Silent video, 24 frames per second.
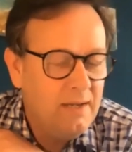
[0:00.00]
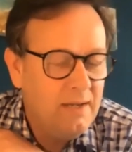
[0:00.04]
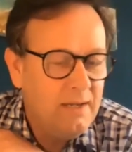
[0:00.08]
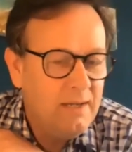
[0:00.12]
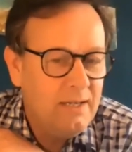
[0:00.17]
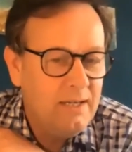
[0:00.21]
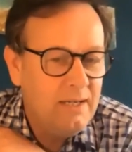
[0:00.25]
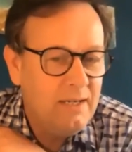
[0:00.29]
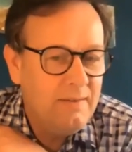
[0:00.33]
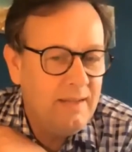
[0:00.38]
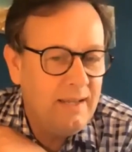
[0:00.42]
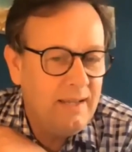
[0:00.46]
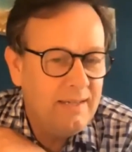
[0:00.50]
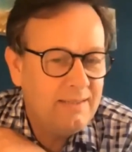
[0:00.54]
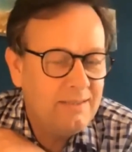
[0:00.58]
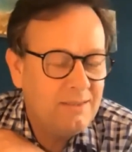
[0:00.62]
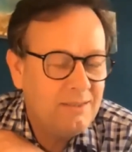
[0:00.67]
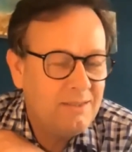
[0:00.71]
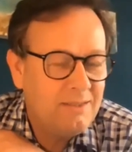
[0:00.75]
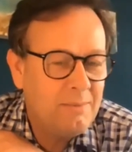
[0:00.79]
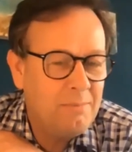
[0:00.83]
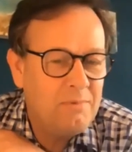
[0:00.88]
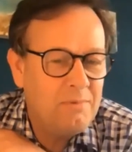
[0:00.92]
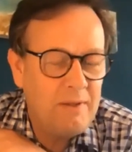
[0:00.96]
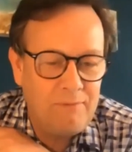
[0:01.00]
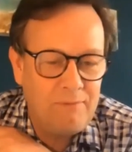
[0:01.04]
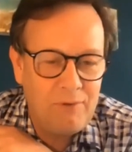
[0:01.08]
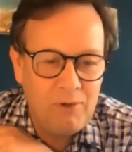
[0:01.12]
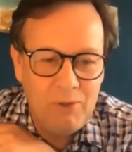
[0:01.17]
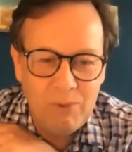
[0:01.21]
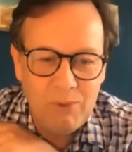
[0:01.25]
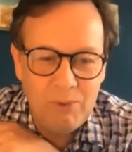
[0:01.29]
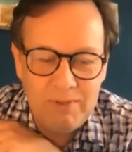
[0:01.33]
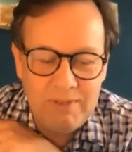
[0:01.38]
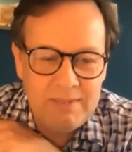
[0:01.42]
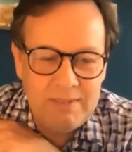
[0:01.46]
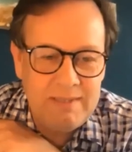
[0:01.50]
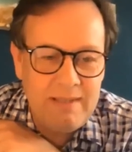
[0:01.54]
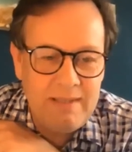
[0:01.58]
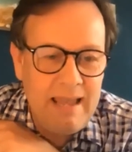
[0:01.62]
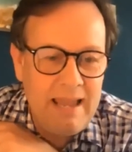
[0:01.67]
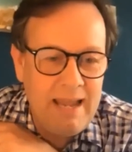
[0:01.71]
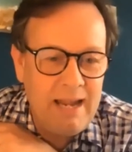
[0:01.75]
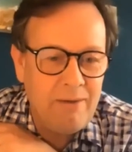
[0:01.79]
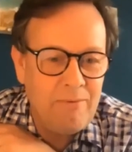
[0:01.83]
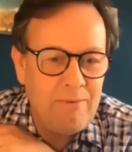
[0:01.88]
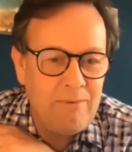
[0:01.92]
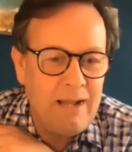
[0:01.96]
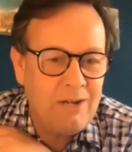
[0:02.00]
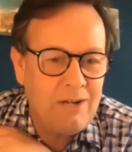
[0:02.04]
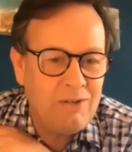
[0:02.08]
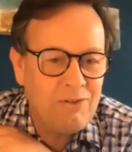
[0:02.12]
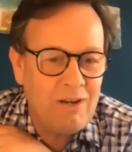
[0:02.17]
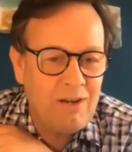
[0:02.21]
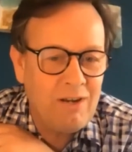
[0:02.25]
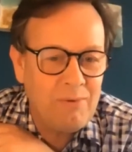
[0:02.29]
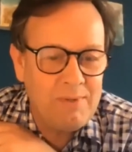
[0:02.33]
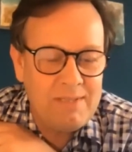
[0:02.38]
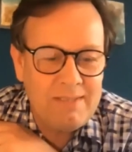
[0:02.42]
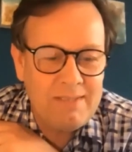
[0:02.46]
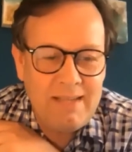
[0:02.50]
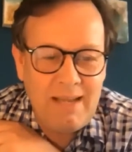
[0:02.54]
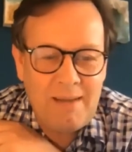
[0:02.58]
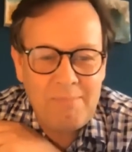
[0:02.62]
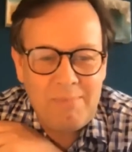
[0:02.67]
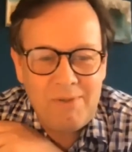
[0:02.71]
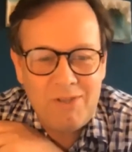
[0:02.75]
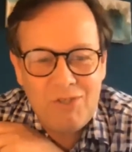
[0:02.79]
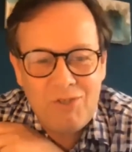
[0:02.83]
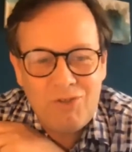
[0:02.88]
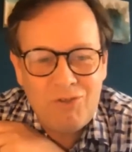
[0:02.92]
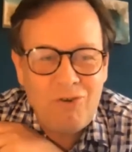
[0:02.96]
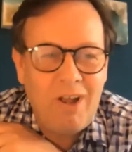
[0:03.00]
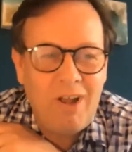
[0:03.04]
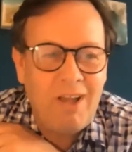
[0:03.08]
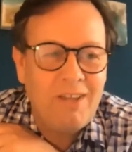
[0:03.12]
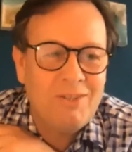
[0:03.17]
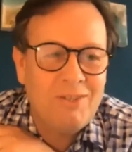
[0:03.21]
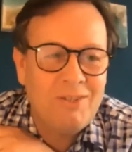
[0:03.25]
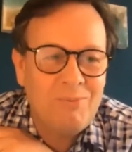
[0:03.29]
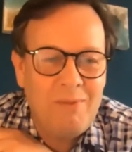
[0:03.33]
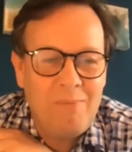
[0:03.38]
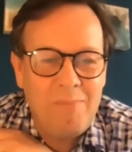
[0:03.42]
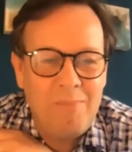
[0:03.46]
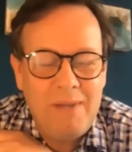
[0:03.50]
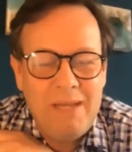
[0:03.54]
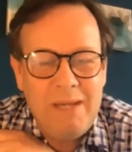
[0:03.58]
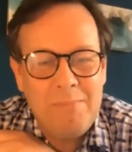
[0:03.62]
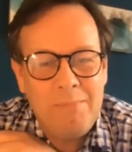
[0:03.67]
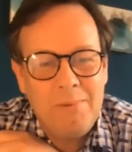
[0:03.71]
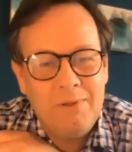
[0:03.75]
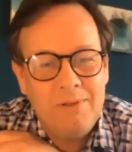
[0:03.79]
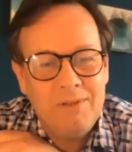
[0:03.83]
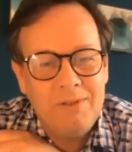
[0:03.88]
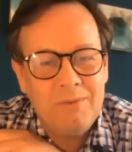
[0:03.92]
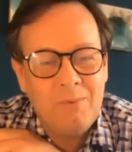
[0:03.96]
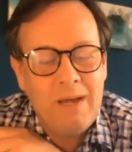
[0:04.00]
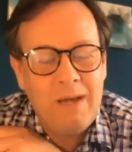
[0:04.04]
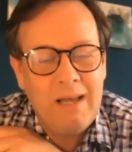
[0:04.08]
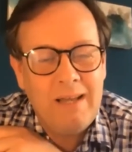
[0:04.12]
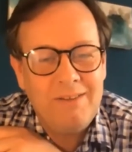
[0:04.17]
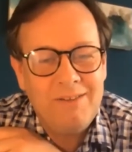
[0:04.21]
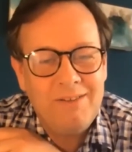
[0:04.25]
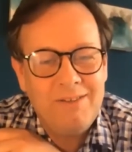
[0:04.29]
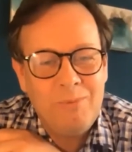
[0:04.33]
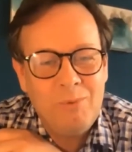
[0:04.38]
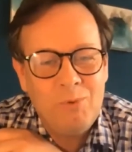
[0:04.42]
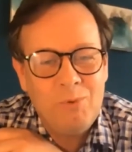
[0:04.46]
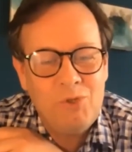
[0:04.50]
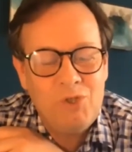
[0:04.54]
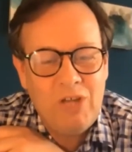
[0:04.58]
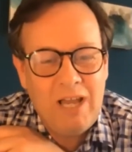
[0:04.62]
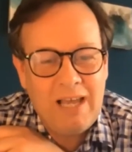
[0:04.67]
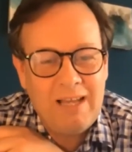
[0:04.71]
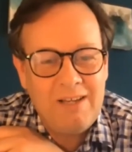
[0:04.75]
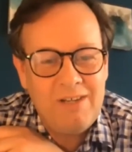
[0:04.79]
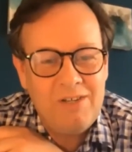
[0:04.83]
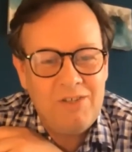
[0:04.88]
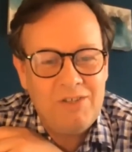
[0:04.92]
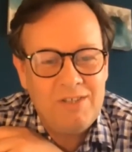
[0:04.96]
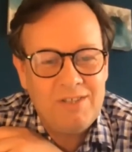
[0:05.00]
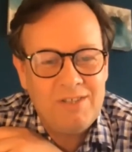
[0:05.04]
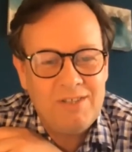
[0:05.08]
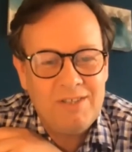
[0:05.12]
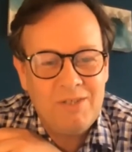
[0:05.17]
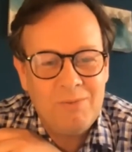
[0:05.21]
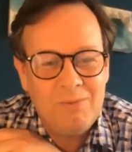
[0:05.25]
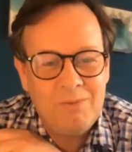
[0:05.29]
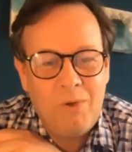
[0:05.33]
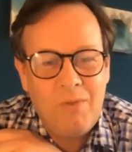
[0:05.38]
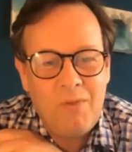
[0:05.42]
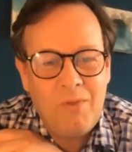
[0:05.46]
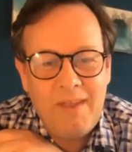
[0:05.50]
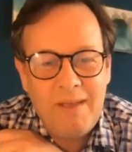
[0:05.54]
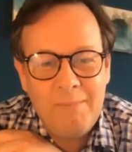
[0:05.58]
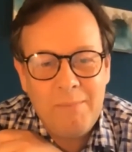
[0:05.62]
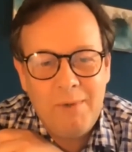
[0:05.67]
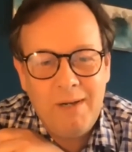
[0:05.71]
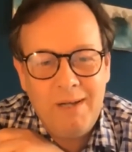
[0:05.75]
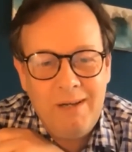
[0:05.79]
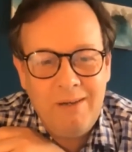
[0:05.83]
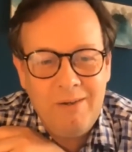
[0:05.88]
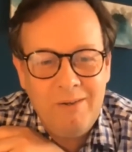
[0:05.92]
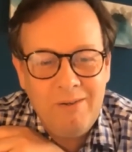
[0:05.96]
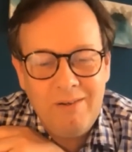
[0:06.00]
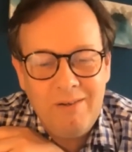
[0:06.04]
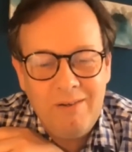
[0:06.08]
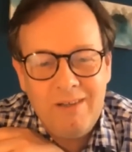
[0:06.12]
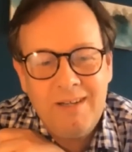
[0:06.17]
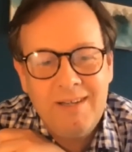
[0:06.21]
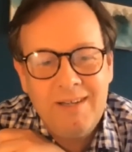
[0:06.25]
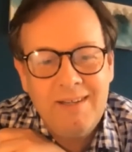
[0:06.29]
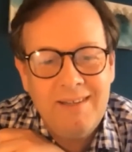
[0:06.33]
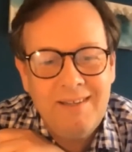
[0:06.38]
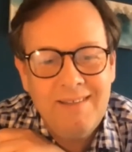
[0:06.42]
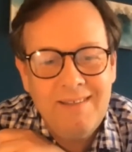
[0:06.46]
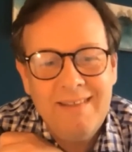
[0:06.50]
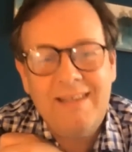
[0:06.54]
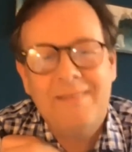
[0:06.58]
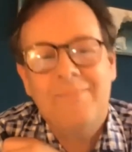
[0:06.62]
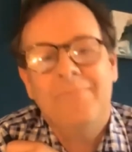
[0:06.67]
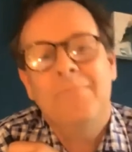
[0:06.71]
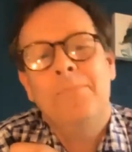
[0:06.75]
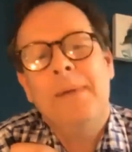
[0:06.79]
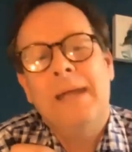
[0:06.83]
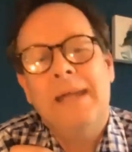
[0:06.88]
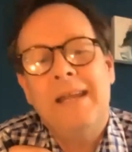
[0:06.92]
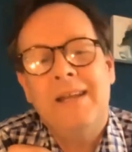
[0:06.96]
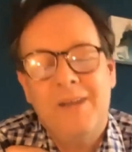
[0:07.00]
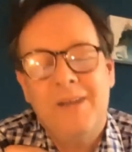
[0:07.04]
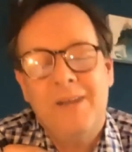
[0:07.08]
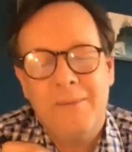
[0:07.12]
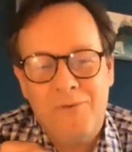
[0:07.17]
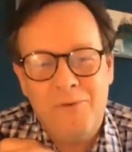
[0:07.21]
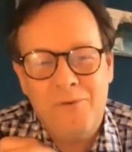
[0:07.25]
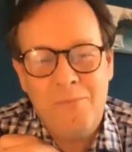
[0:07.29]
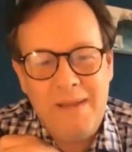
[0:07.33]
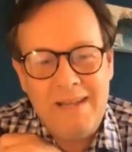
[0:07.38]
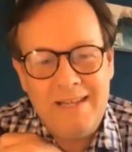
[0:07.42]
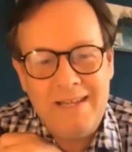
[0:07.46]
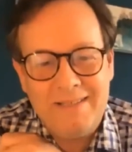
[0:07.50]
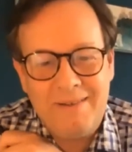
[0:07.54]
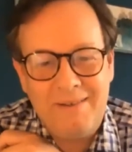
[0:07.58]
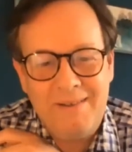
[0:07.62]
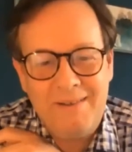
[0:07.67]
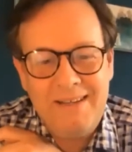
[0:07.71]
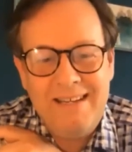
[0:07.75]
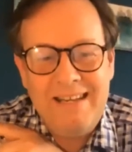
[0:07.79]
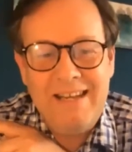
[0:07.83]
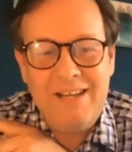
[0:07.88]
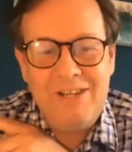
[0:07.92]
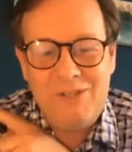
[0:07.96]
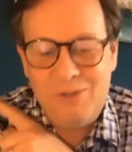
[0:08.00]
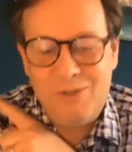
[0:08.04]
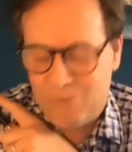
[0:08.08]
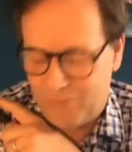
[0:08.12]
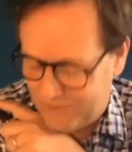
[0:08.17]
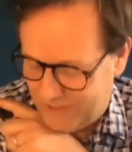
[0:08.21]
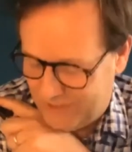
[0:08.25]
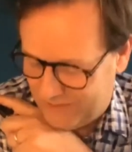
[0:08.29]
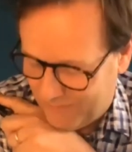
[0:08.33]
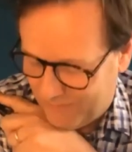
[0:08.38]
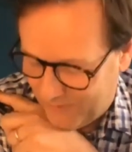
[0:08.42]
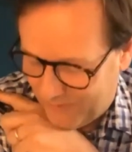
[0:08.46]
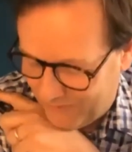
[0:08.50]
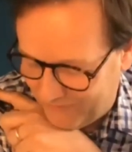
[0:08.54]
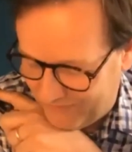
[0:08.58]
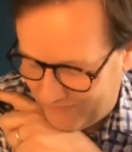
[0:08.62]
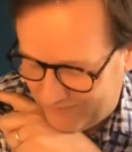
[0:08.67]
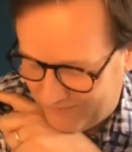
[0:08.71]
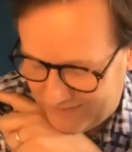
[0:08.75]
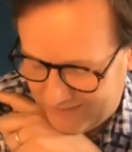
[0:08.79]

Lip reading: There's some difficulties there around trying to establish trust with people, as well as more challenges as to what that might look like. That pinged up for me as an initial response.